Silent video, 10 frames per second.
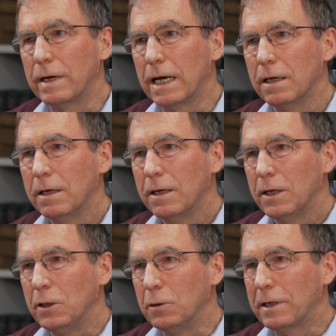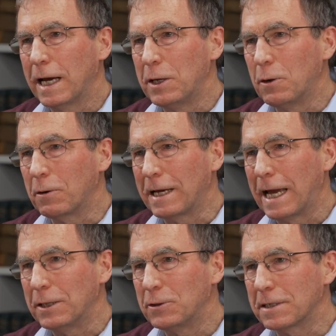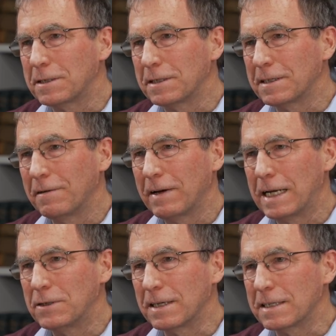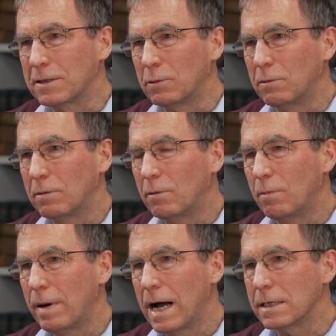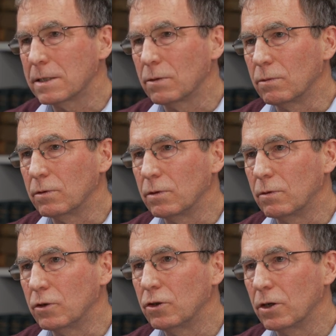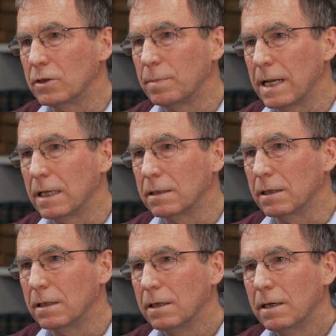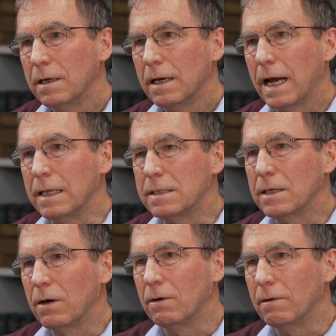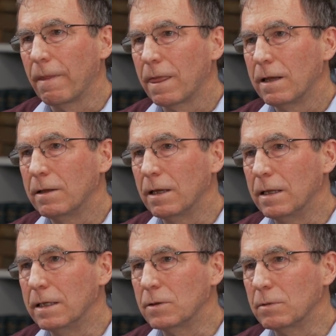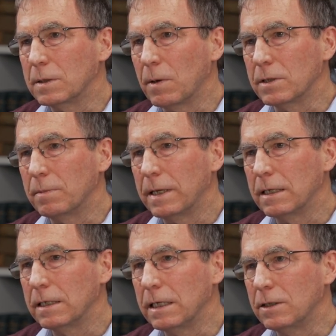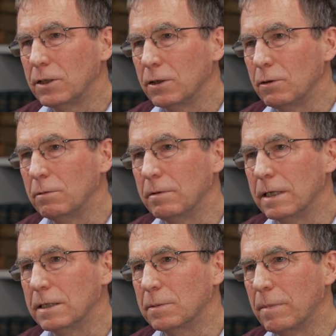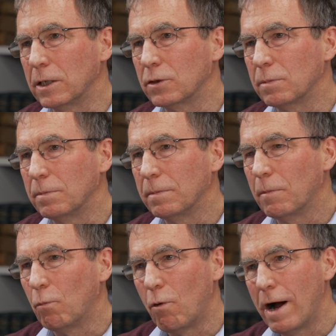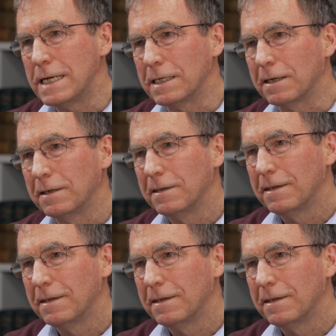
where you cannot get just as an evangelist or, or pastor or, or church planter. And so that there's a responsibility too that's much wider